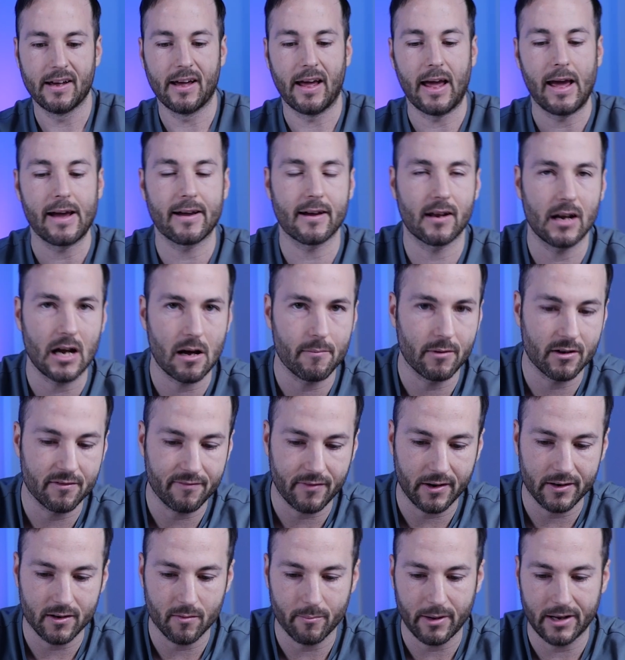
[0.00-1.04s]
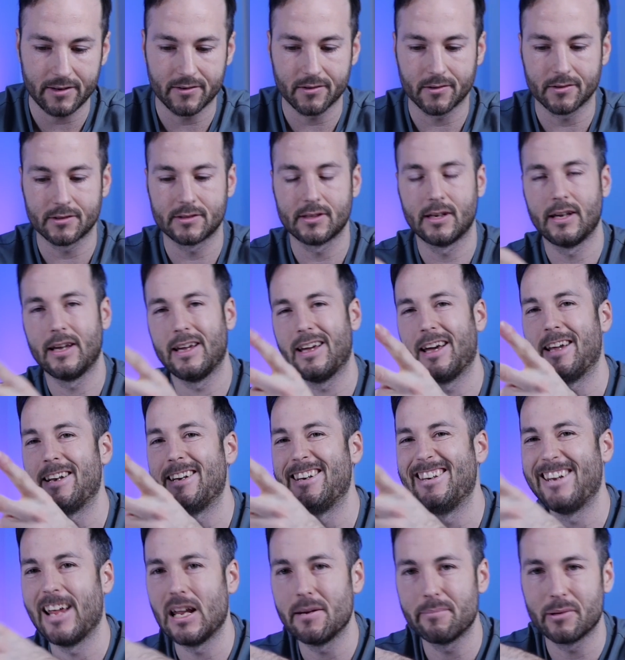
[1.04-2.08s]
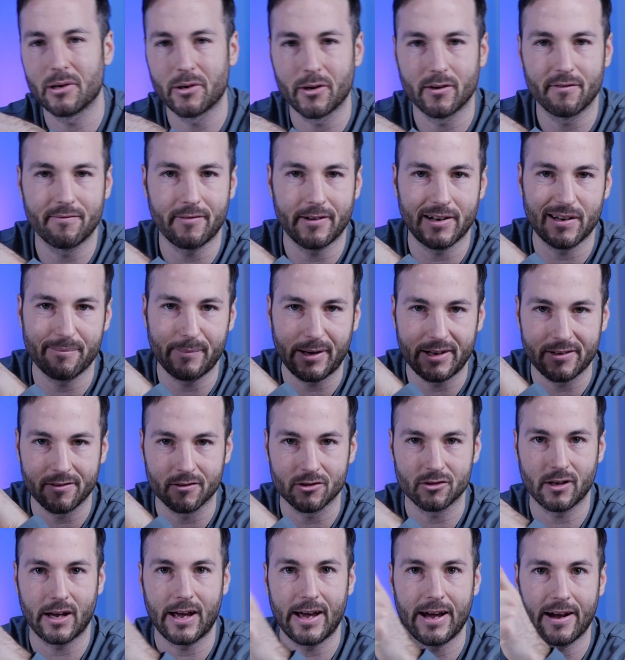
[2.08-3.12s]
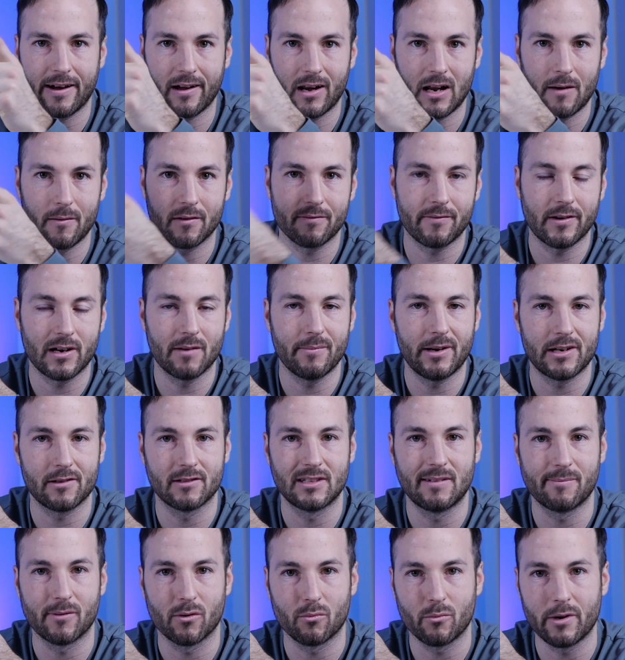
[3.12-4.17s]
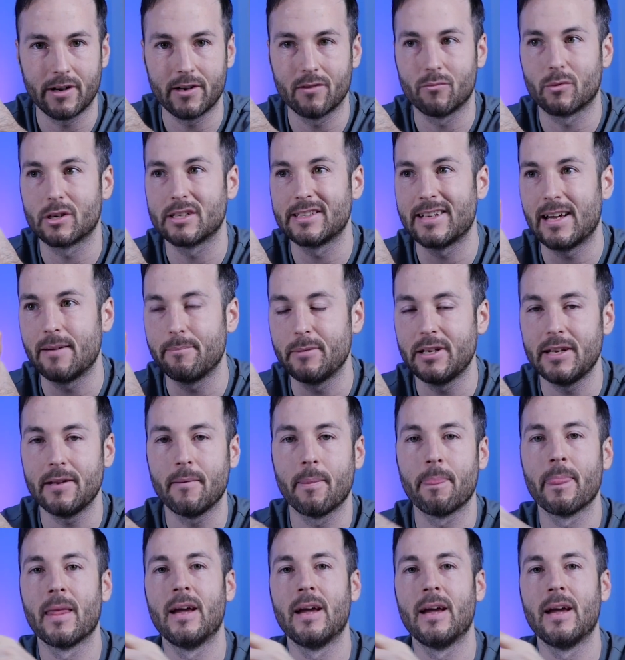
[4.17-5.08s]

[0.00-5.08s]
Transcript: economic fundamentals and neighborhood fundamentals. So economic fundamentals, number 1, what does that mean?